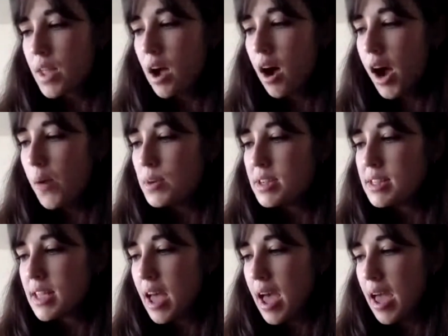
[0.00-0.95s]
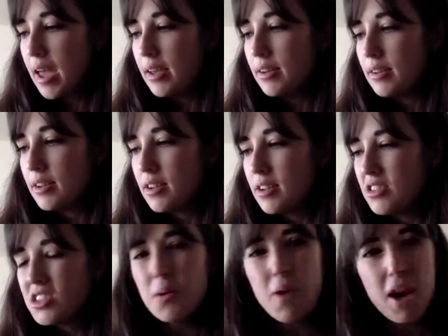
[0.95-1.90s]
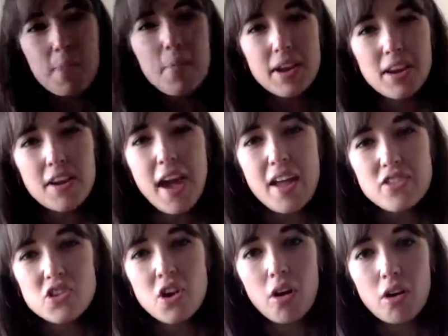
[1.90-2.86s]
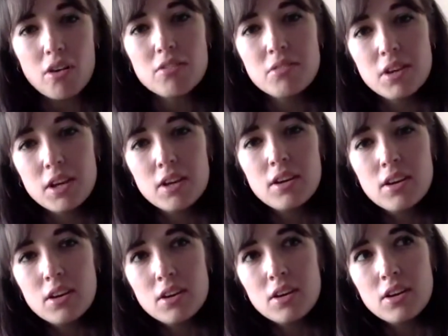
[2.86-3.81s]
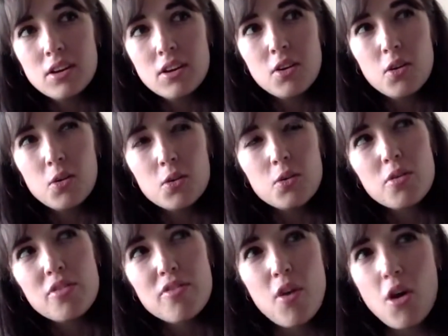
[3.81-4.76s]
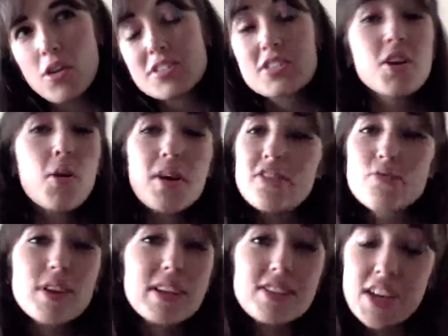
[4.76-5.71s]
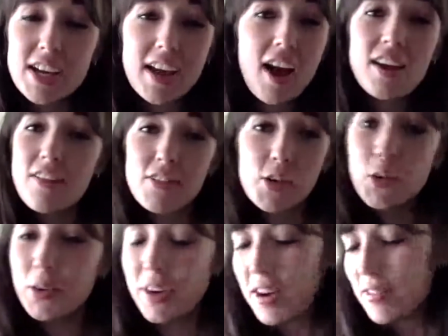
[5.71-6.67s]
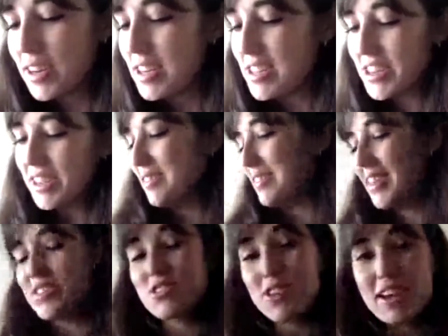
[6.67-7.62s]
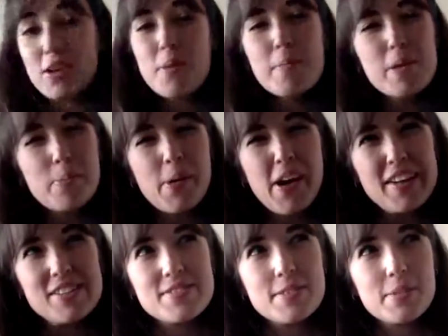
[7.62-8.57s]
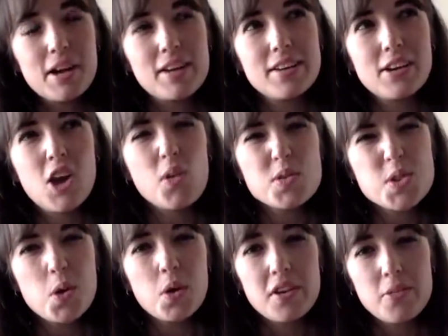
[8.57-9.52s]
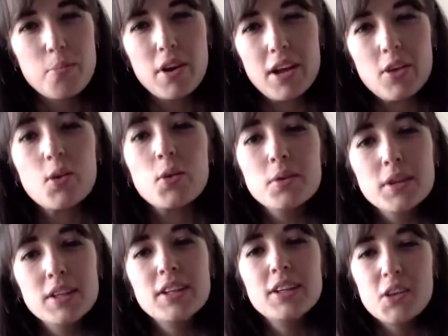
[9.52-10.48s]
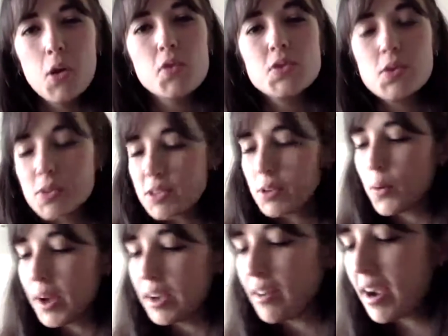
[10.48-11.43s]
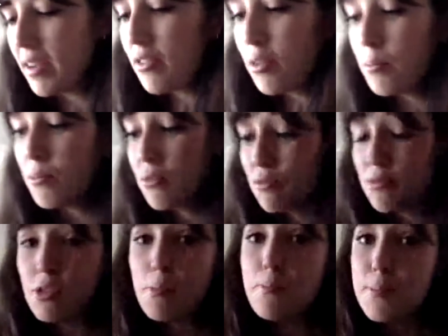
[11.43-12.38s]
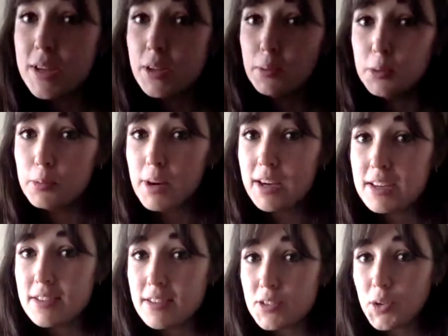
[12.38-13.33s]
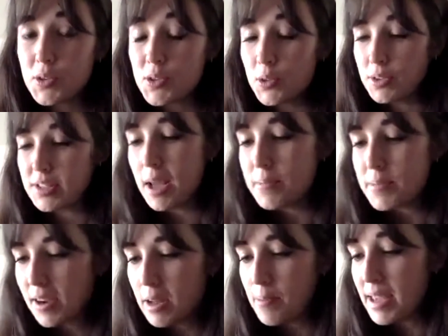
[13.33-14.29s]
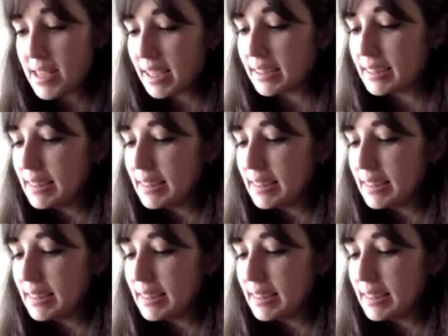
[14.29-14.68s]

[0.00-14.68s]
I would say, do you know what, I might go hedgehog. Or a fox. You know what, it's really tricky. I love it all. I really do. It's tricky. Or maybe a bird of some kind. A goshawk is pretty cool. Goshawks are quite great. Formidable predators, goshawks. Absolutely amazing.